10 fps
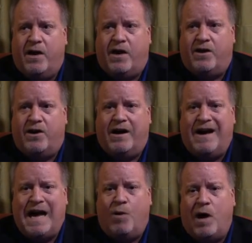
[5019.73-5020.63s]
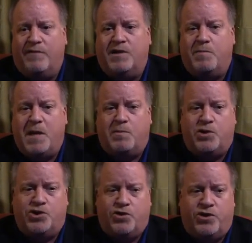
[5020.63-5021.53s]
how often people
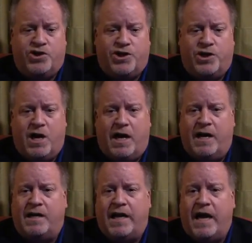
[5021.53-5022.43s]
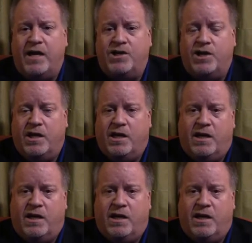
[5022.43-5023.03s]
should or should not engage